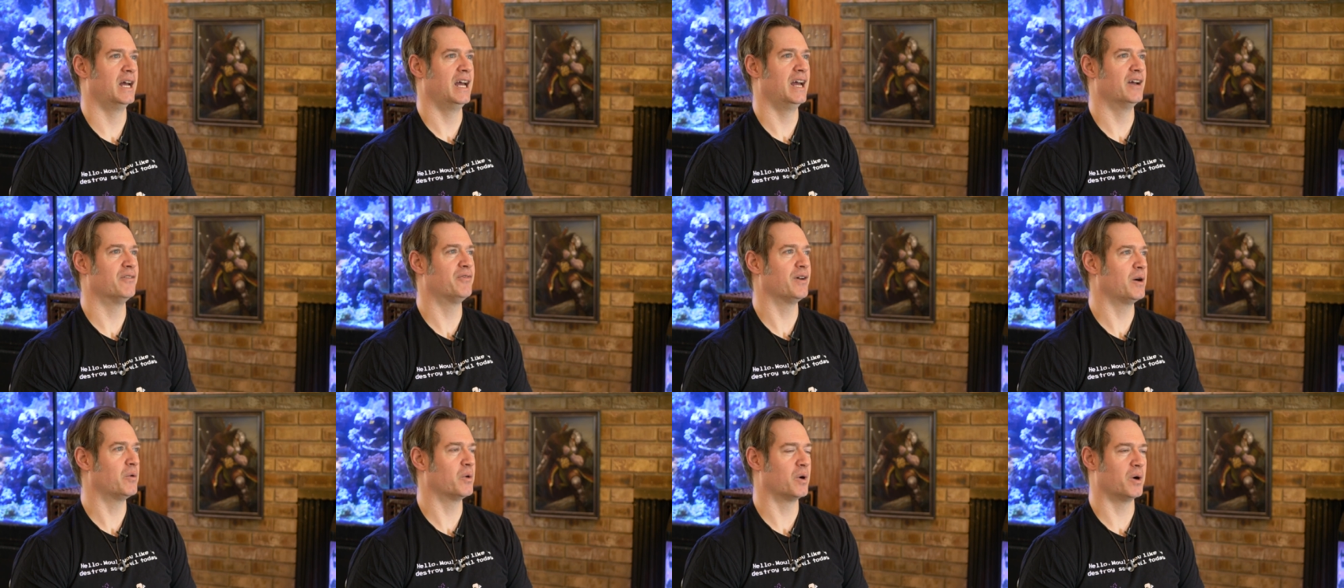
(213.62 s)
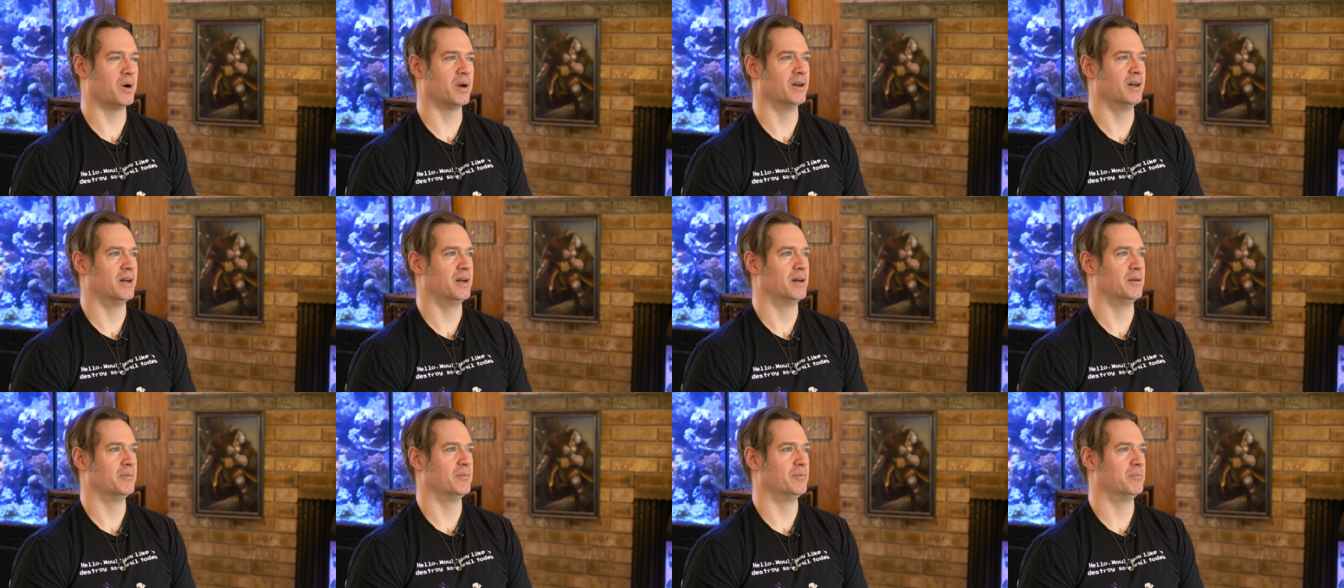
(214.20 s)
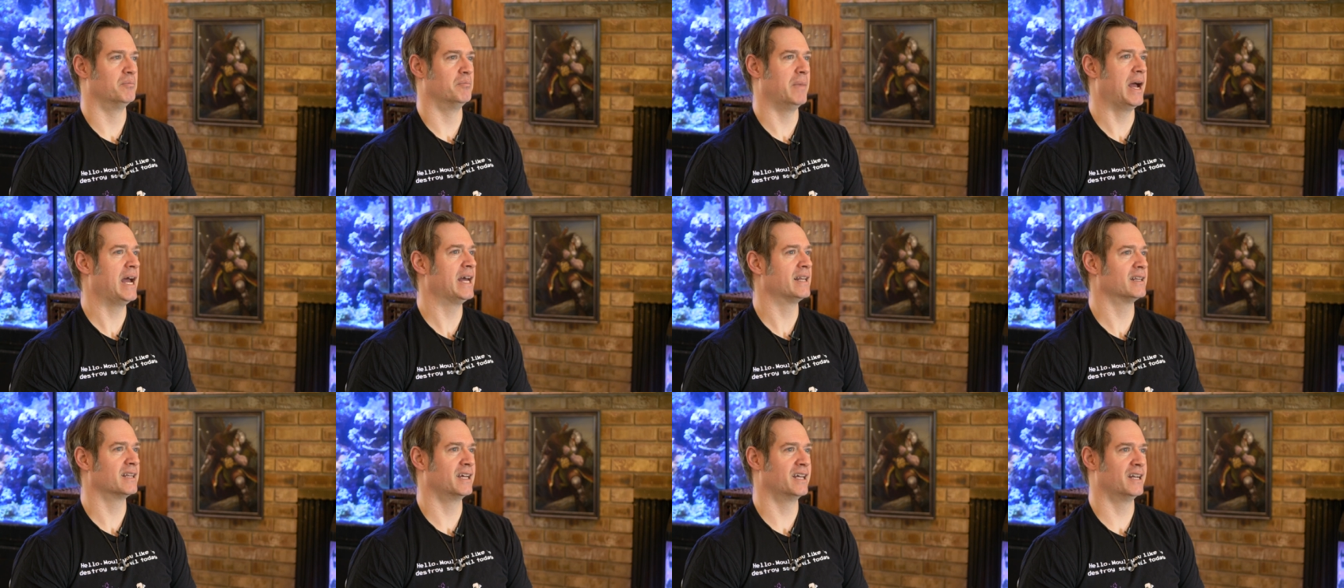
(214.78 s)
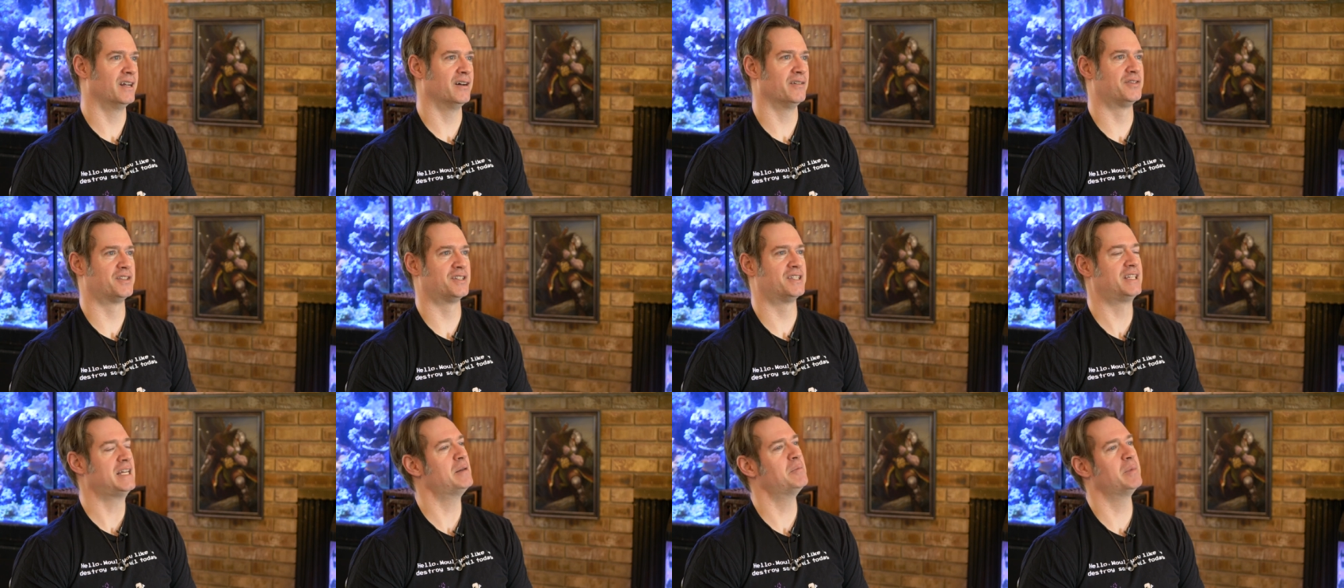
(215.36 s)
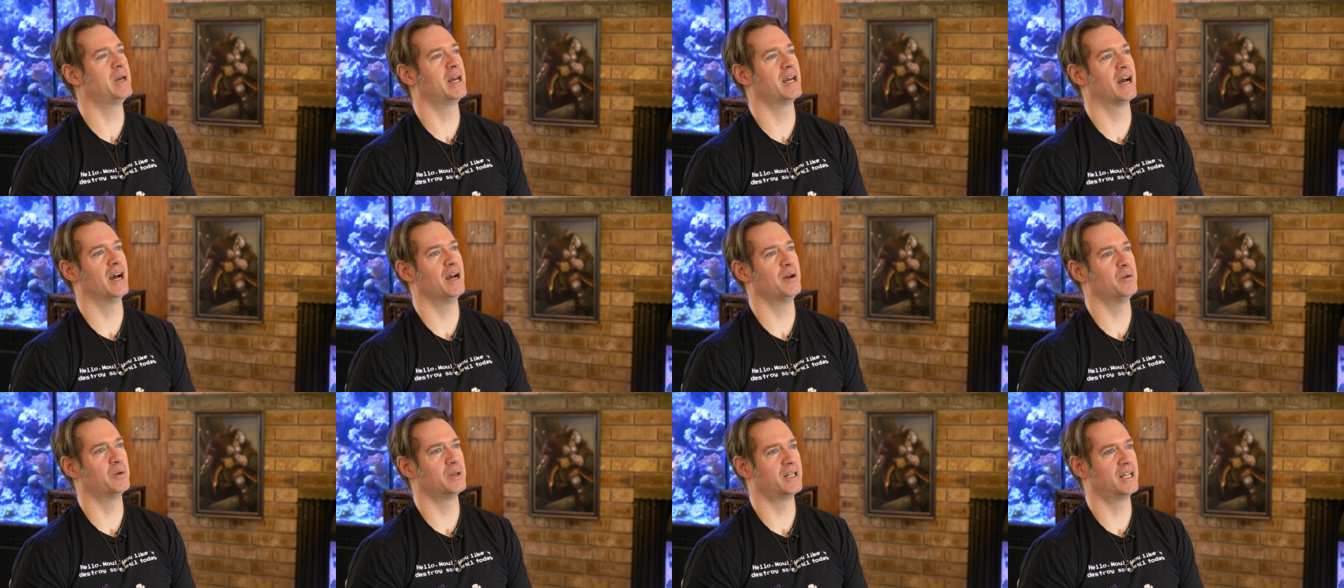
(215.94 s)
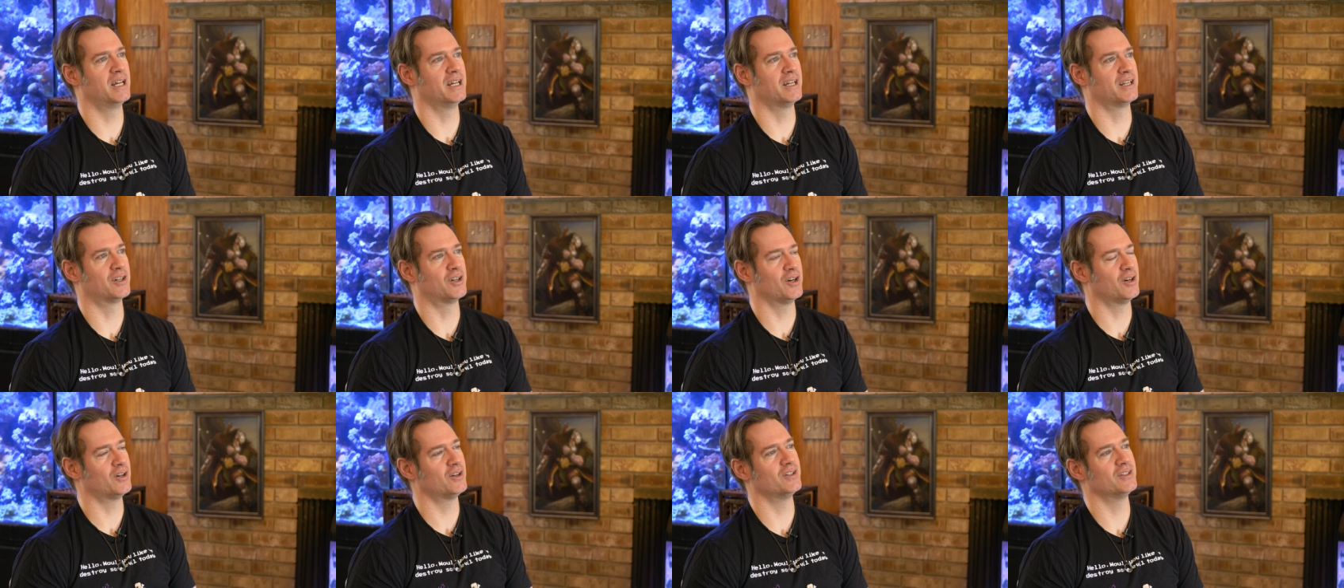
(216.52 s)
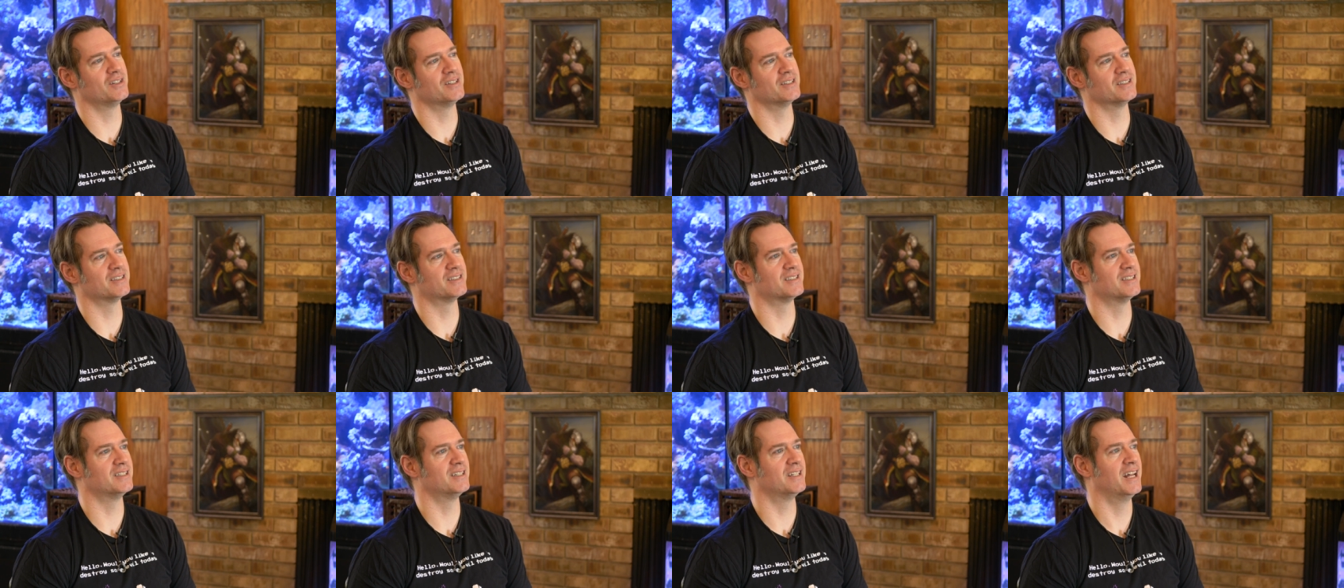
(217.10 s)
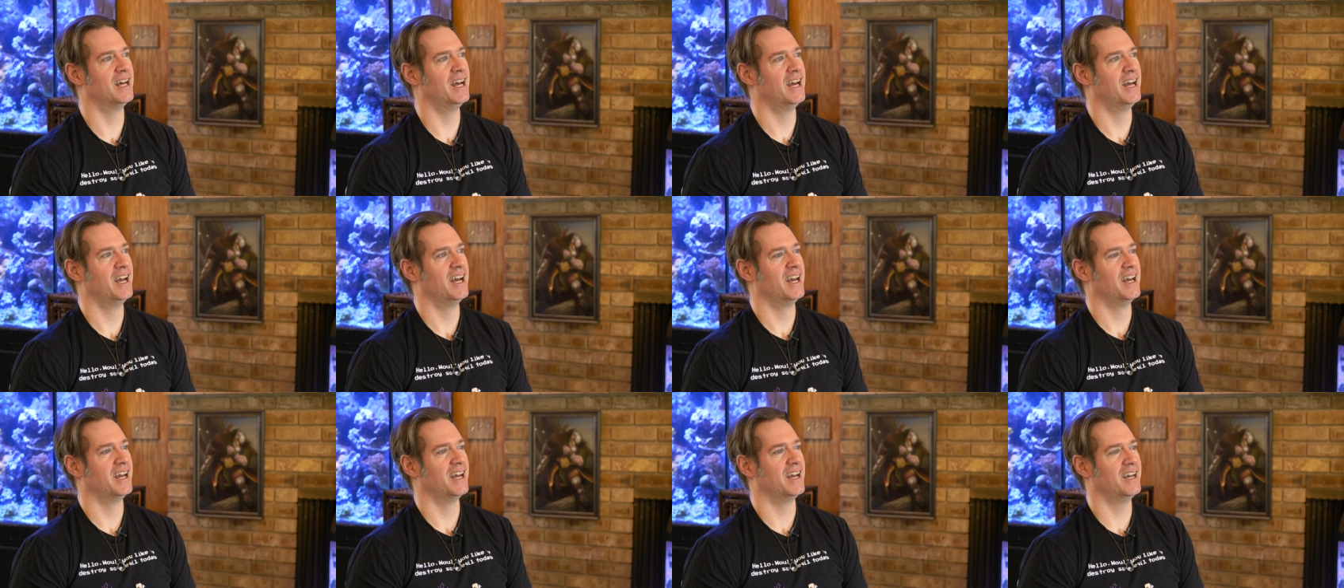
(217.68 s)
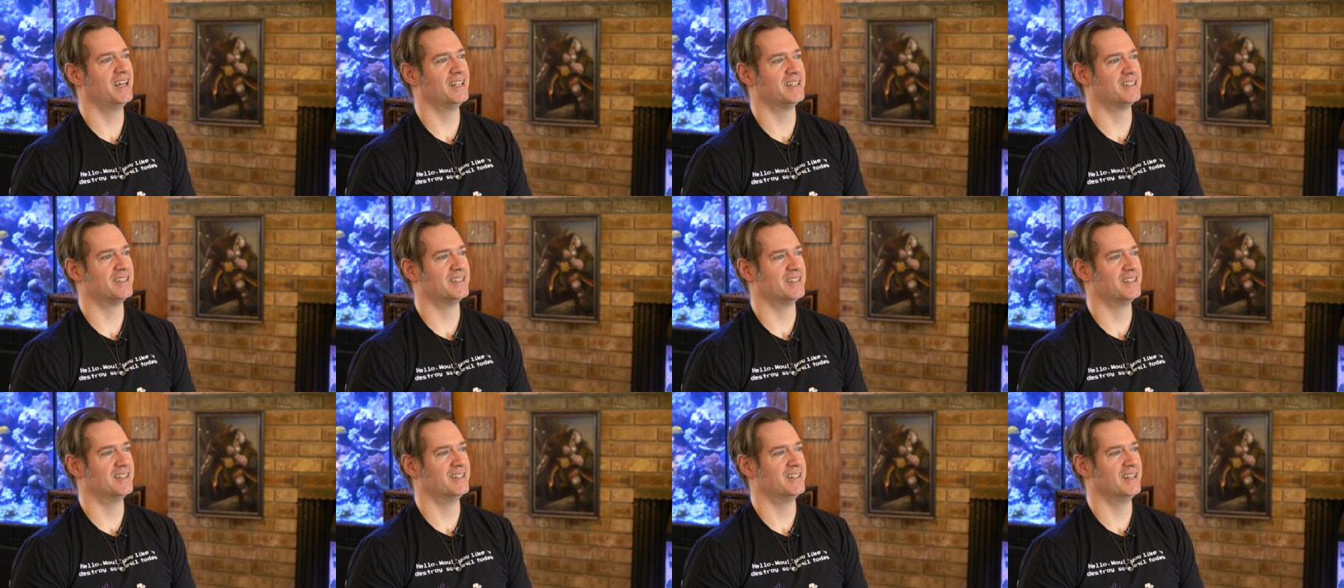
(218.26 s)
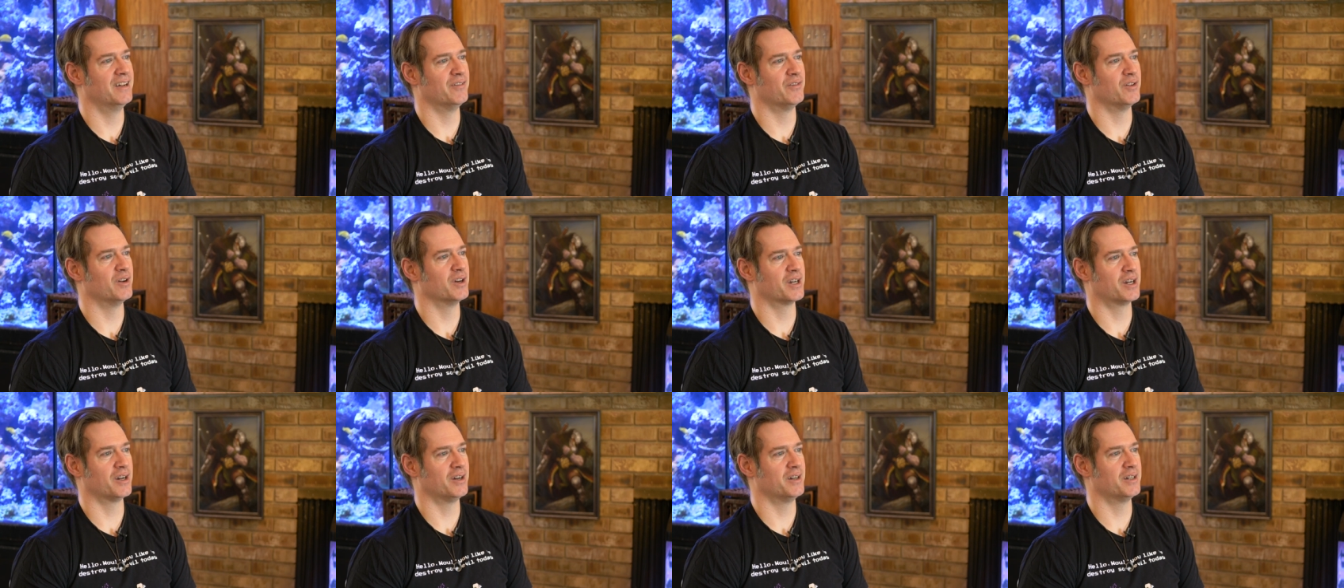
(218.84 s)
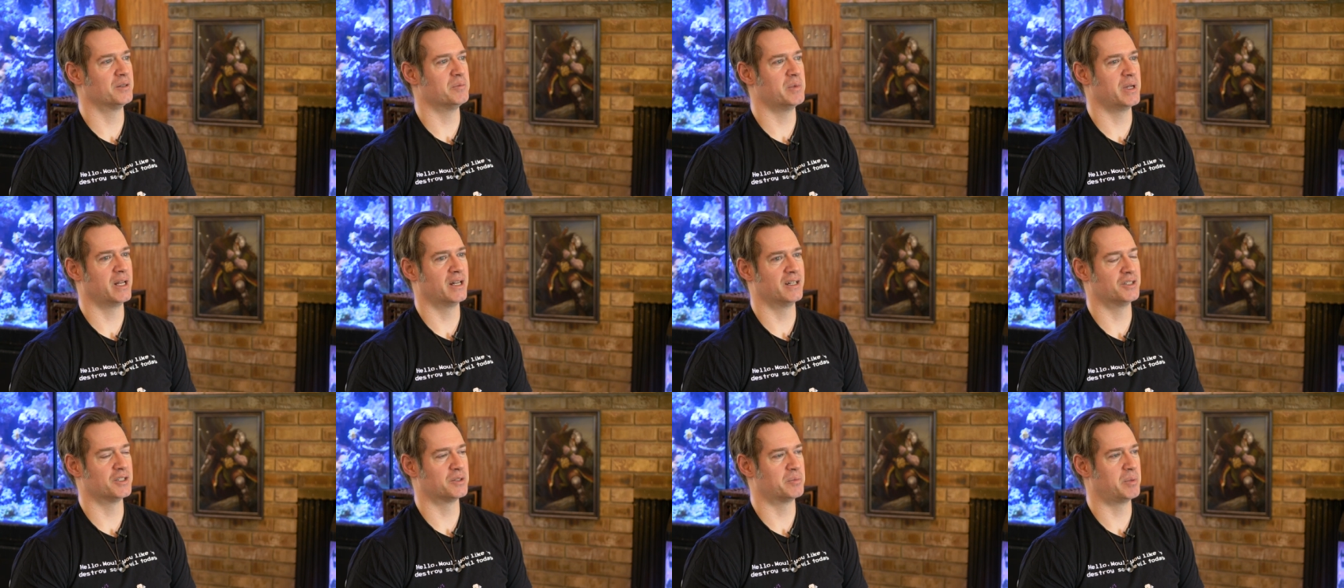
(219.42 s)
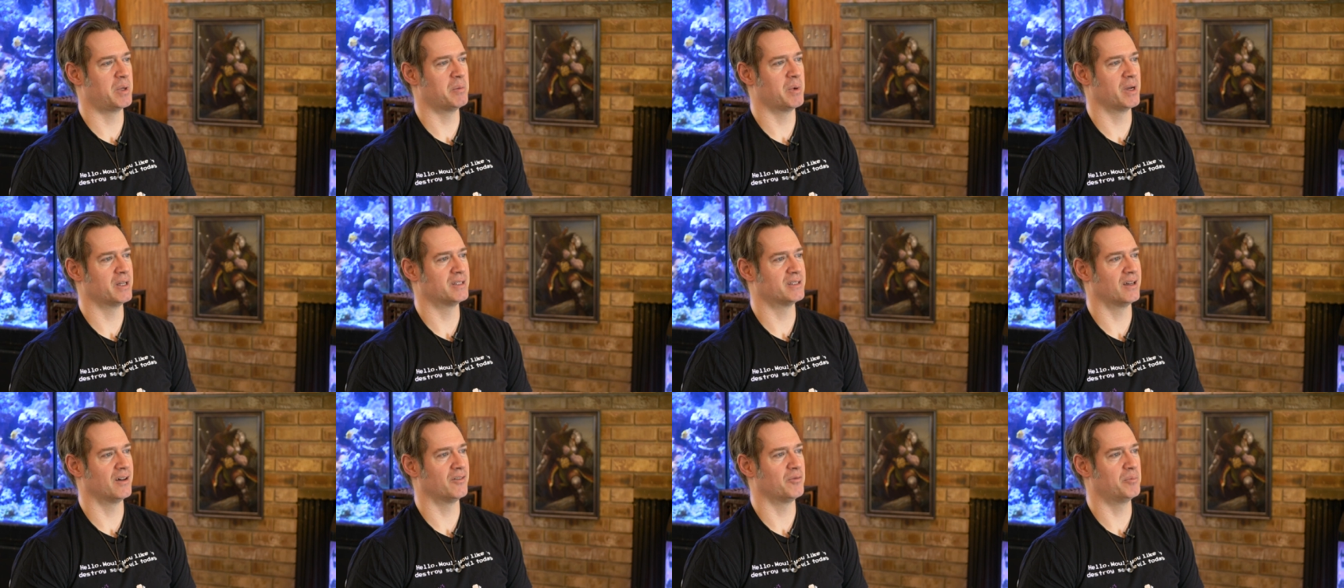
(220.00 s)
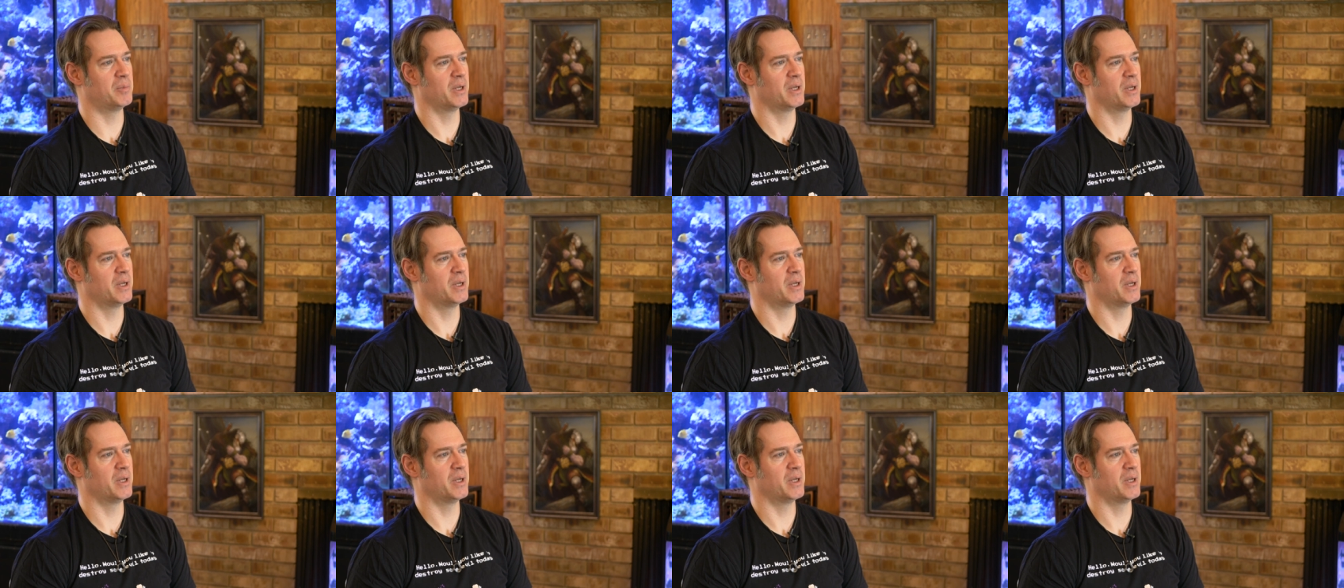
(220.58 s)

if I were manly enough seeming, I would get girls and it never occurred to me to just be myself.